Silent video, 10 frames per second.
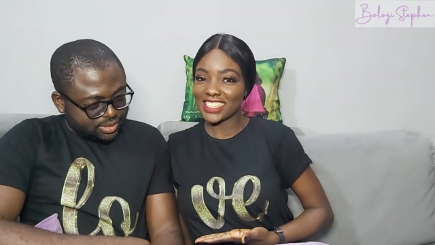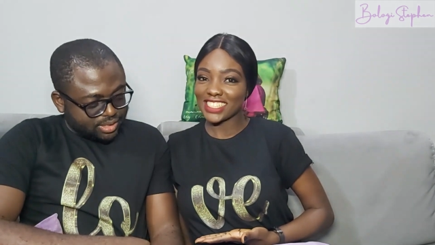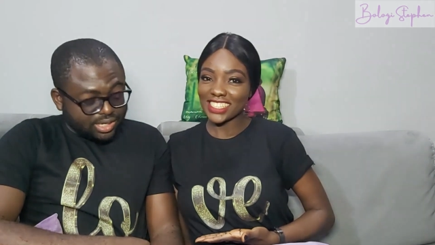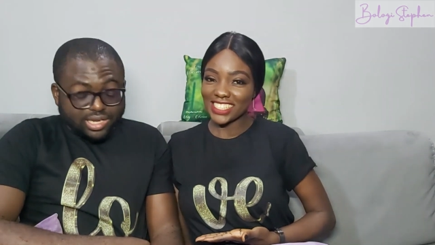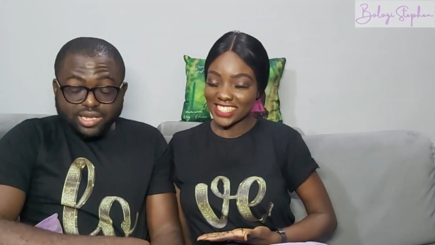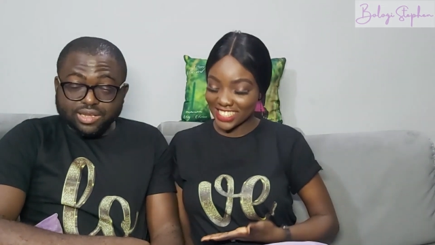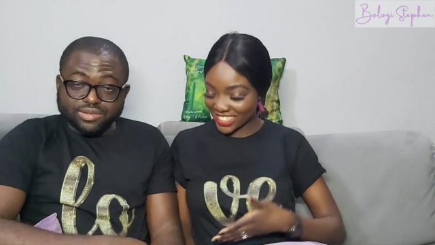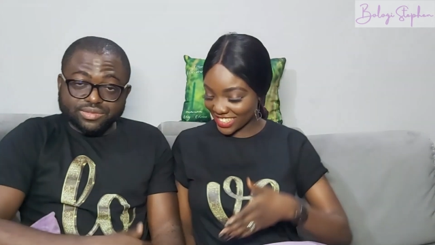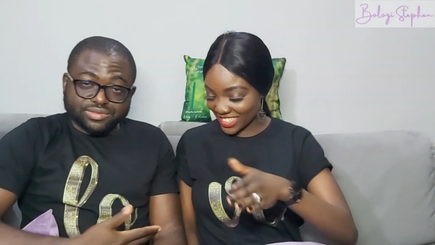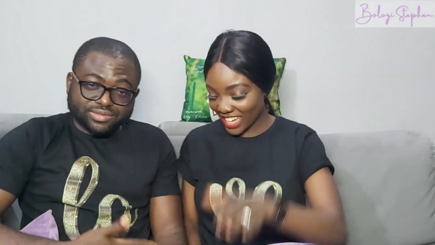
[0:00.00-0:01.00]

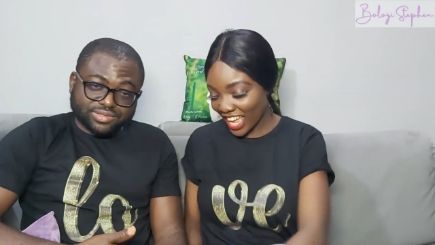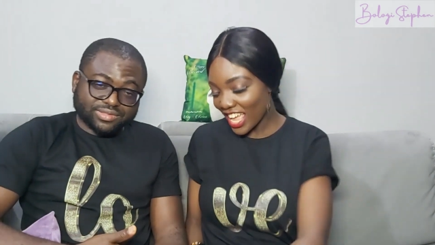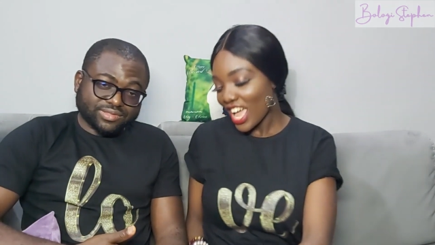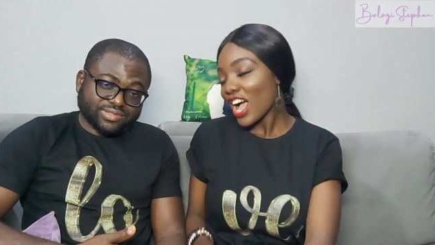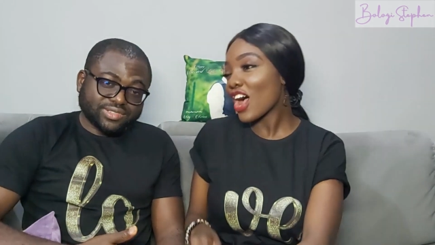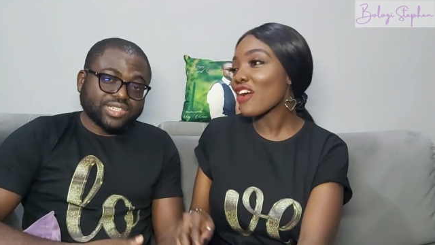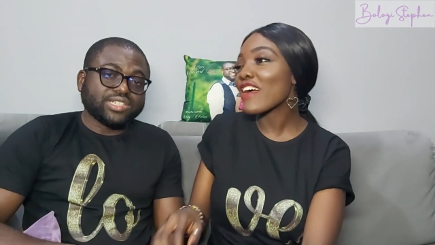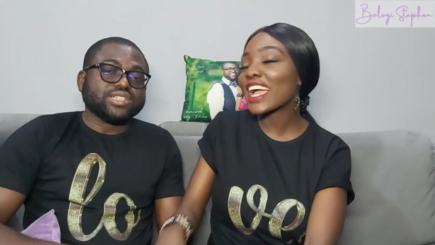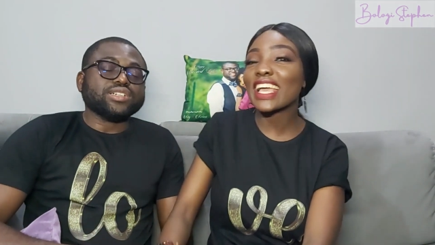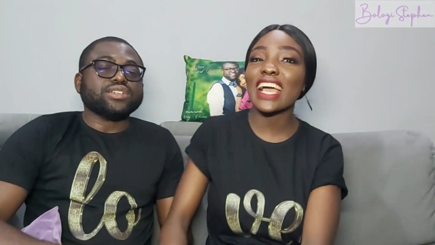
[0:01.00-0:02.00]
Speaker 1: Love. All
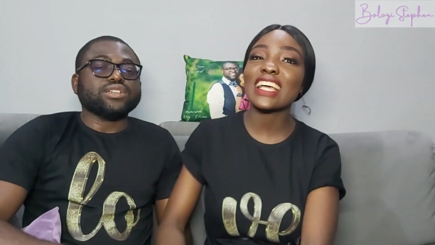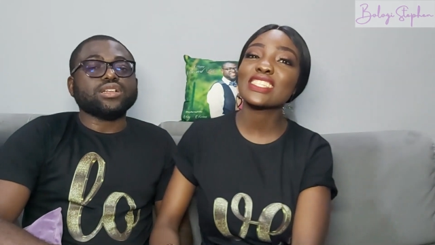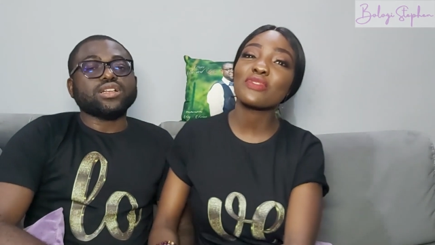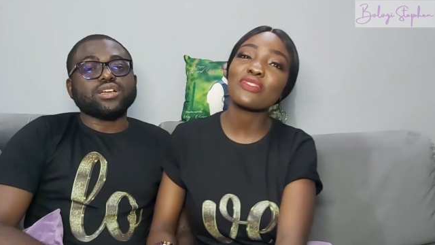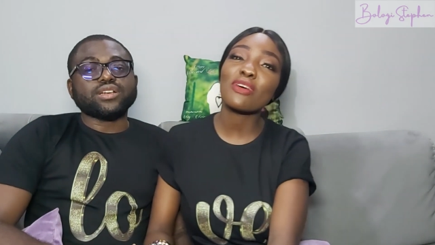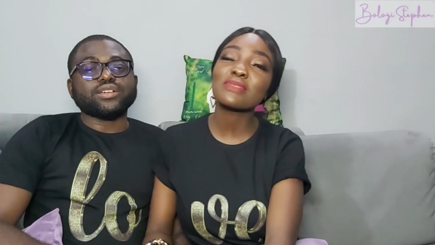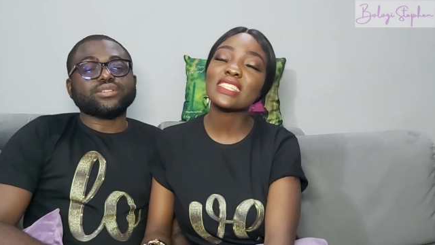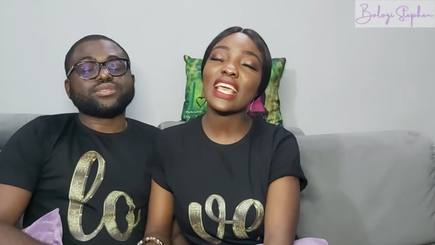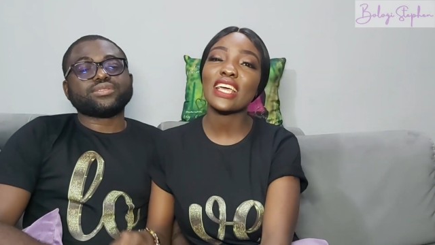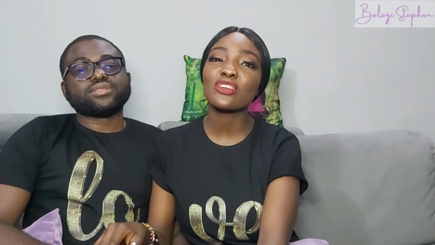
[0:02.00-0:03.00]
right, guys. So we've come to
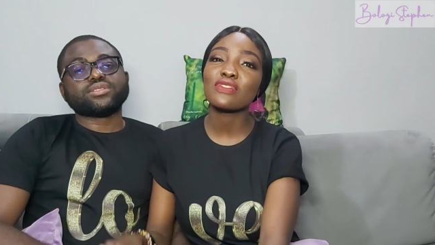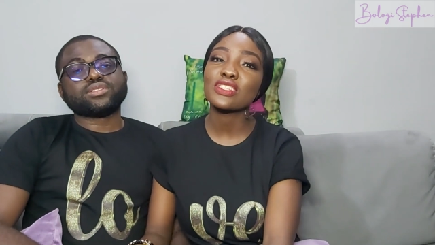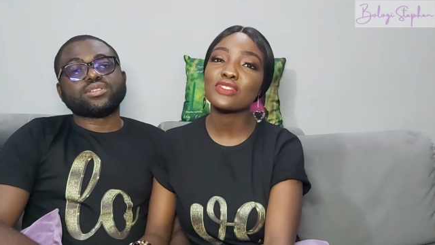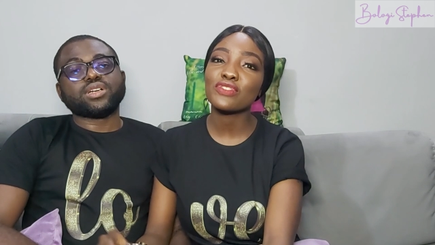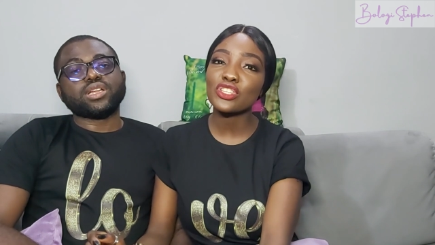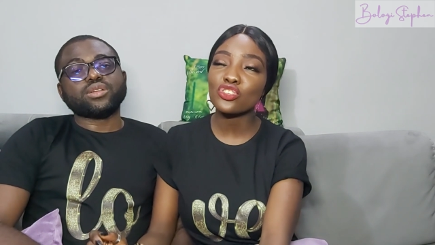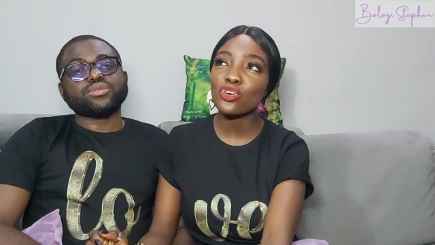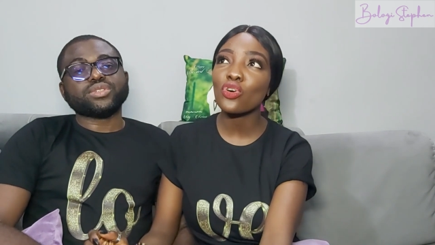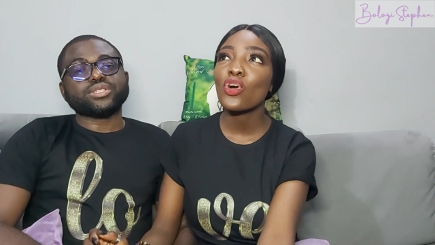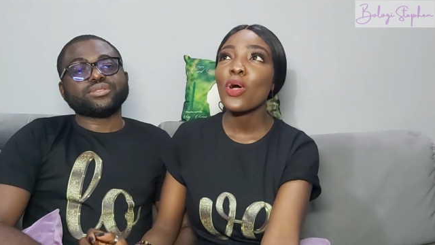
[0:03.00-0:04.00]
the end of this
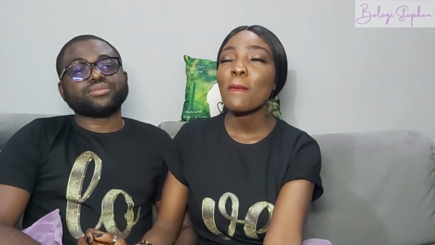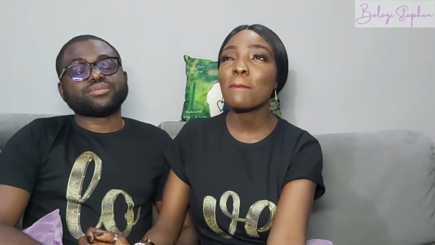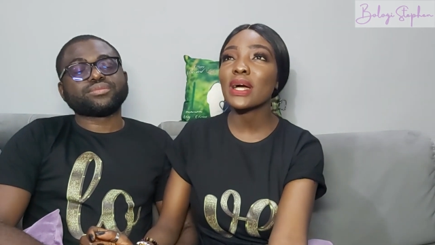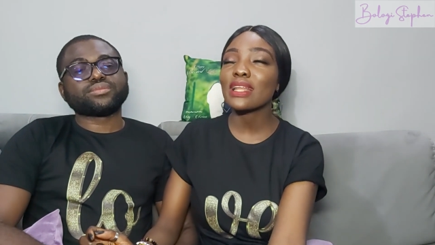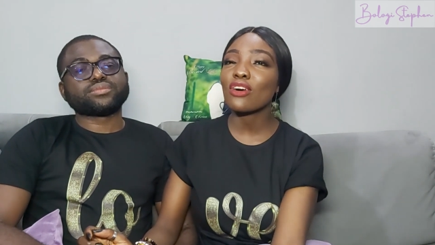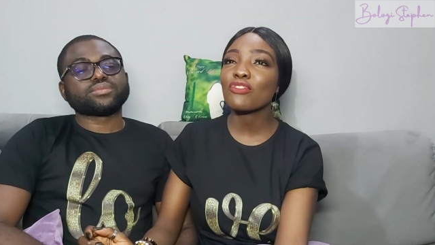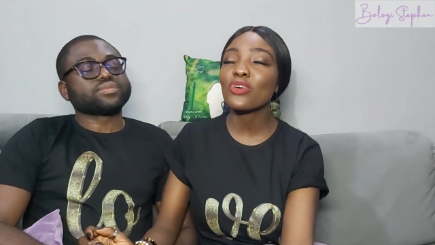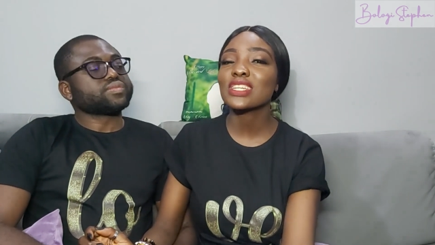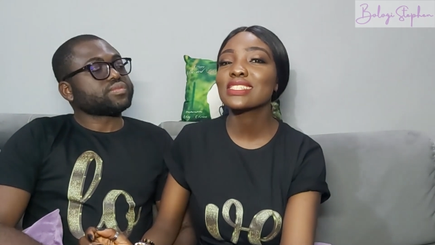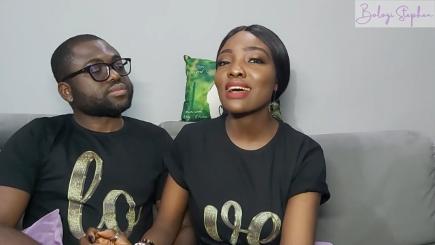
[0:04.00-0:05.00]
video. But of
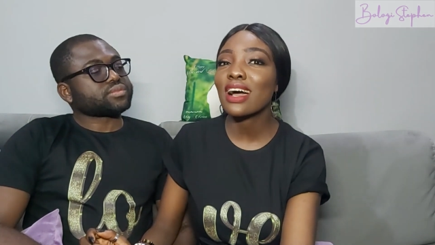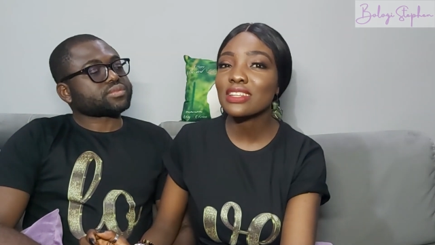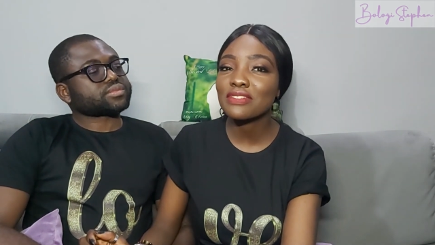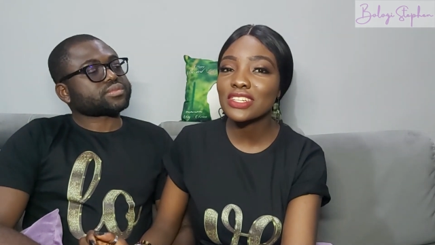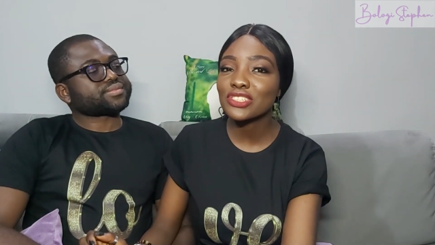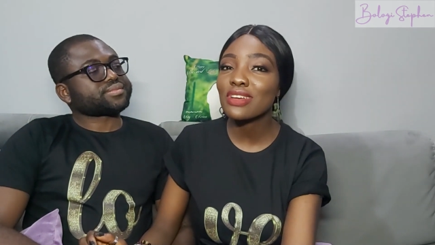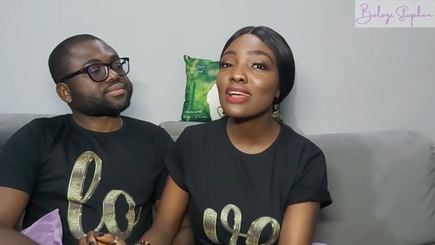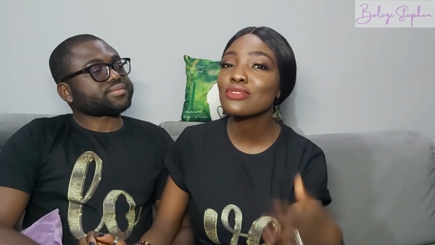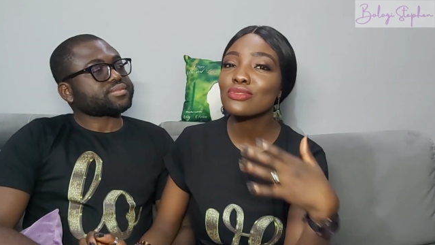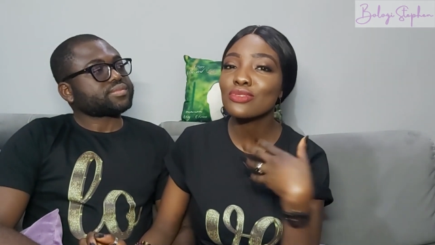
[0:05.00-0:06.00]
course, it's our anniversary,
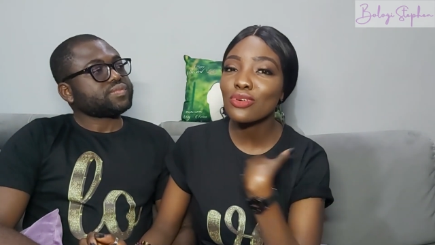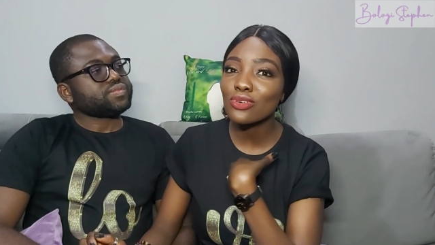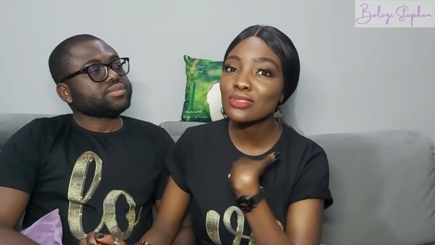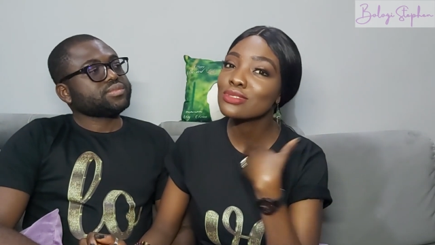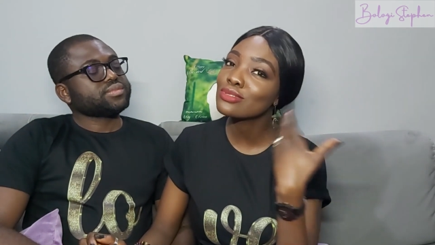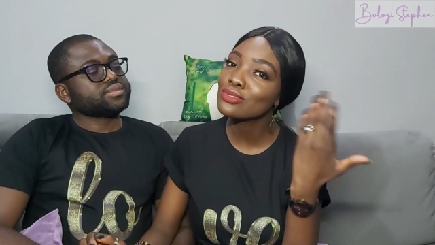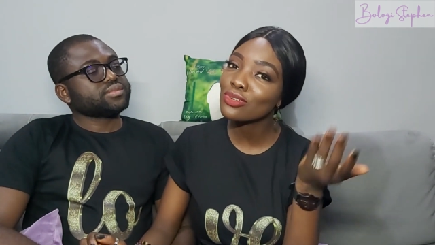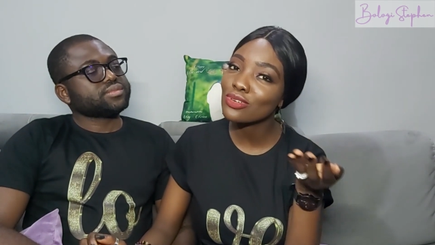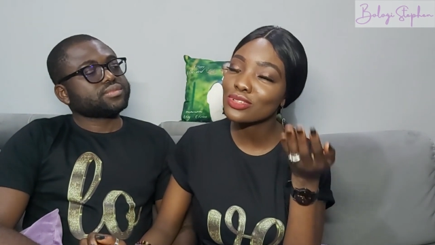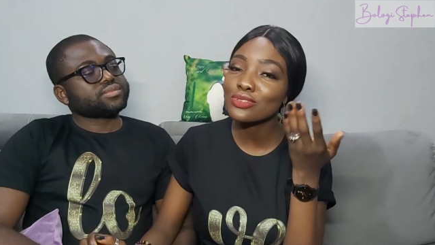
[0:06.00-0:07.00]
and you know us, you
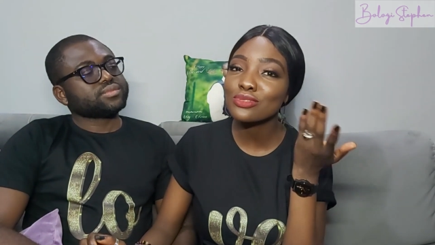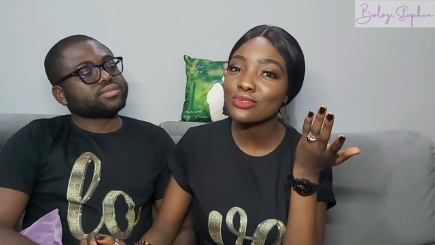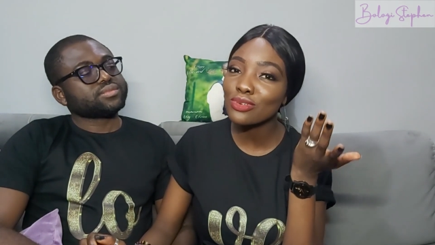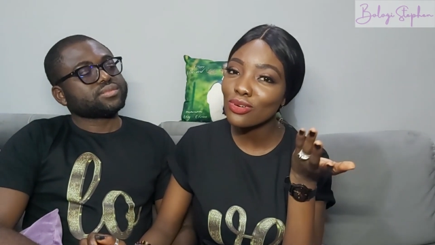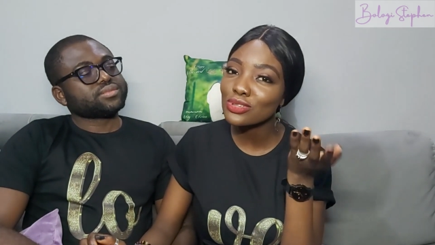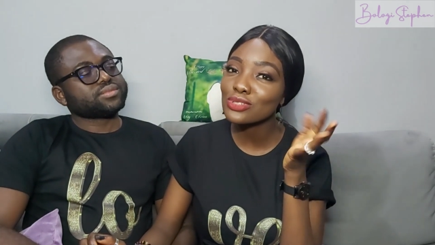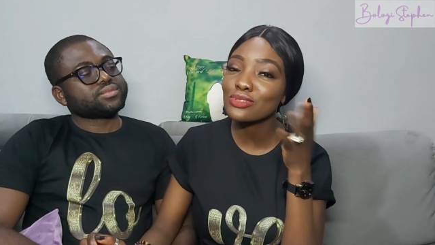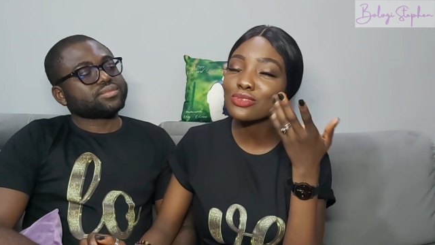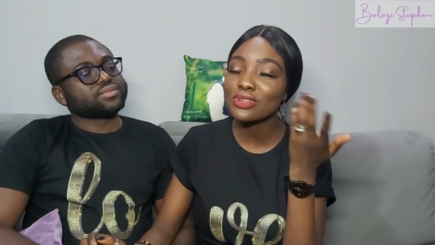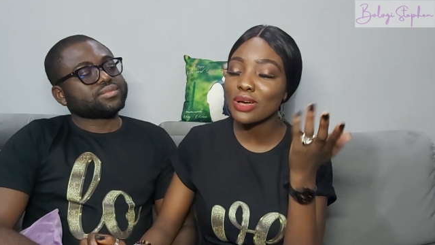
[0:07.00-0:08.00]
know us, you know us, you
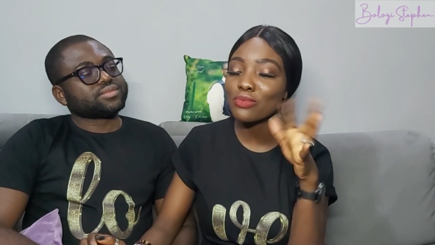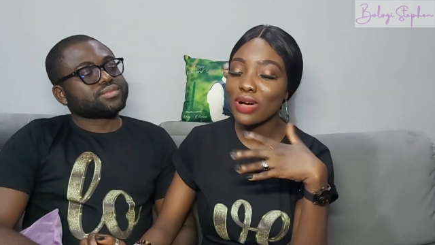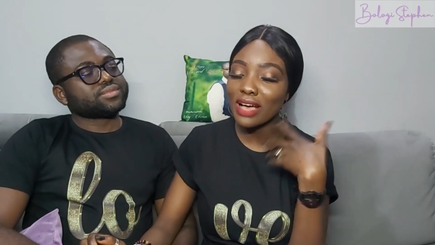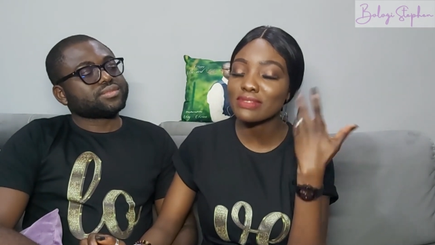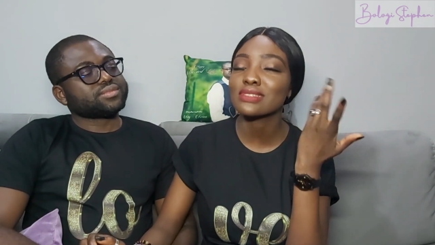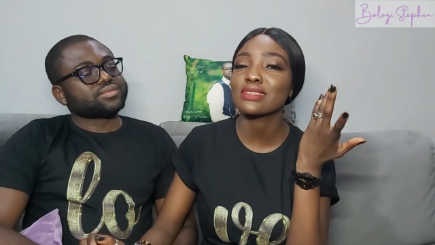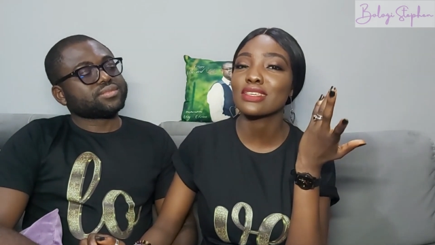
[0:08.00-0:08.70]
know that we'll have to